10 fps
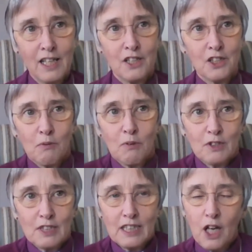She
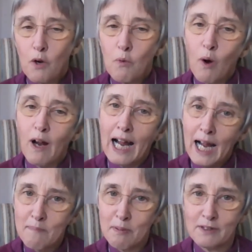wants to know what
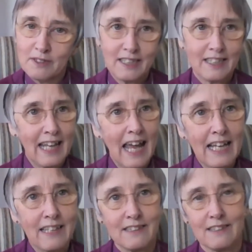happens at the
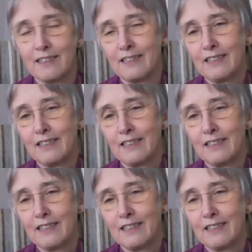end.